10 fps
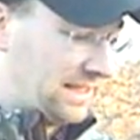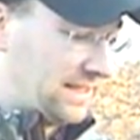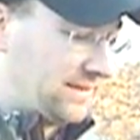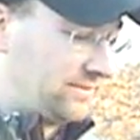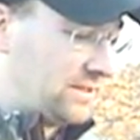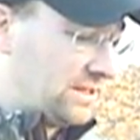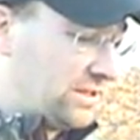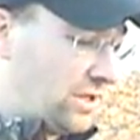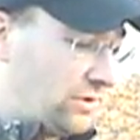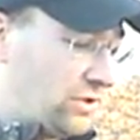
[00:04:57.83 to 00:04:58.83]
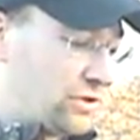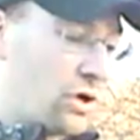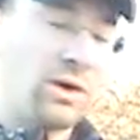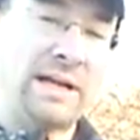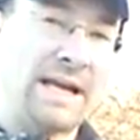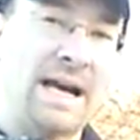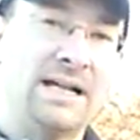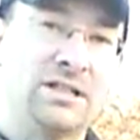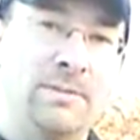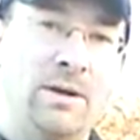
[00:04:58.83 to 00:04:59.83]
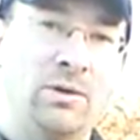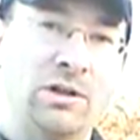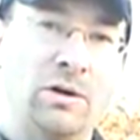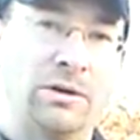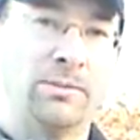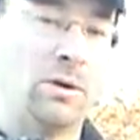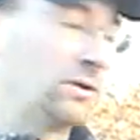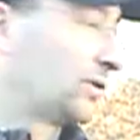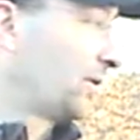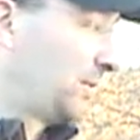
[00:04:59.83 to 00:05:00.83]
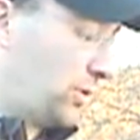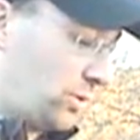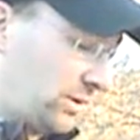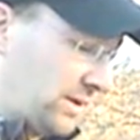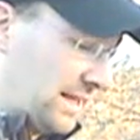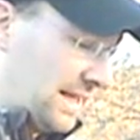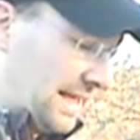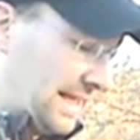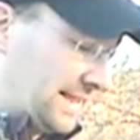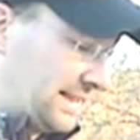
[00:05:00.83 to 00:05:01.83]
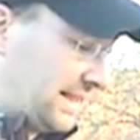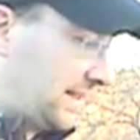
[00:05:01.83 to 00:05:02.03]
Um, you know, you target guys, you may want to go with the pulse or the pure, and